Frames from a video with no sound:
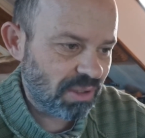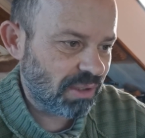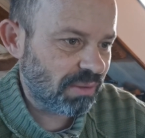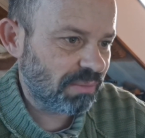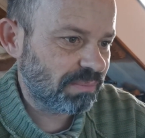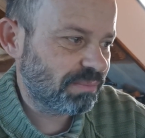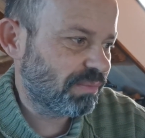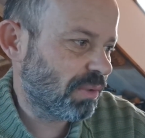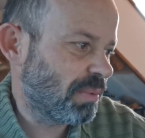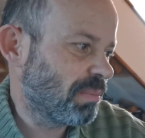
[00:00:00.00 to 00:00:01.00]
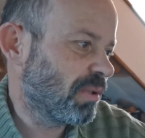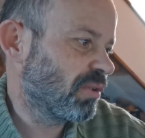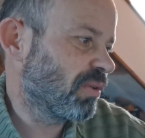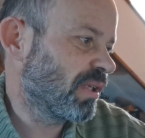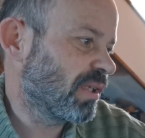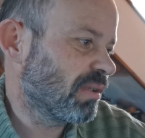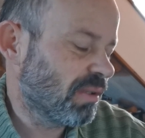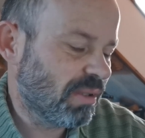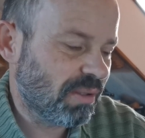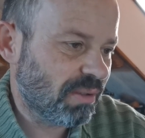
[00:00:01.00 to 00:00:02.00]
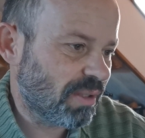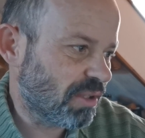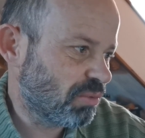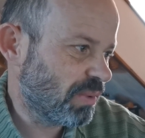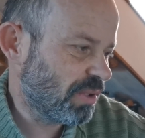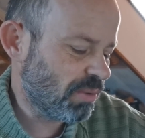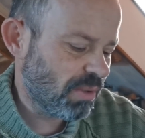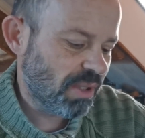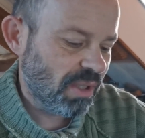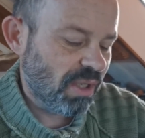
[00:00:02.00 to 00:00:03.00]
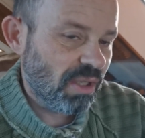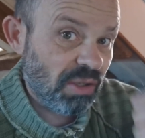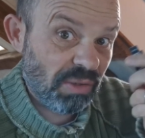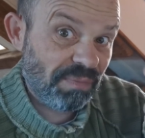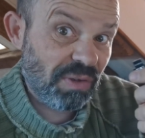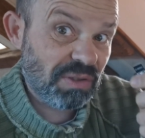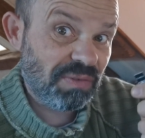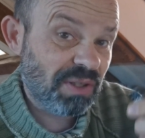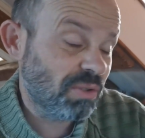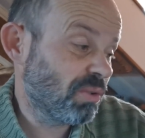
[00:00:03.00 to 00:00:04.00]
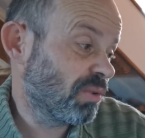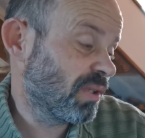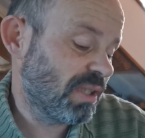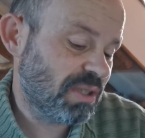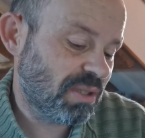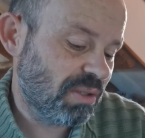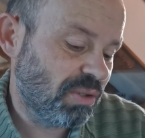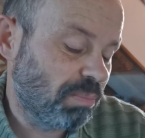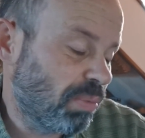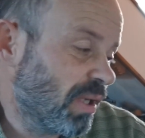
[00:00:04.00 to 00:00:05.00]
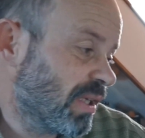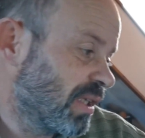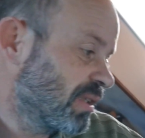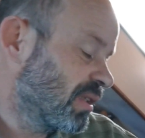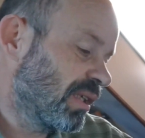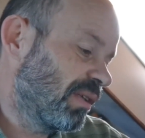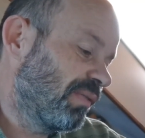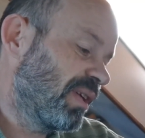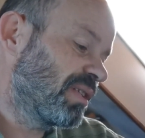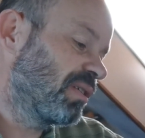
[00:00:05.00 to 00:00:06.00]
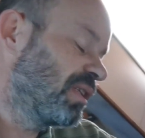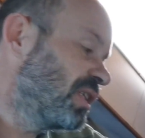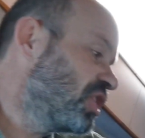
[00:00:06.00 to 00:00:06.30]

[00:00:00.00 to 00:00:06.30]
um, for people knowing uh, Arduino. So the first thing you do is you plug it and there's an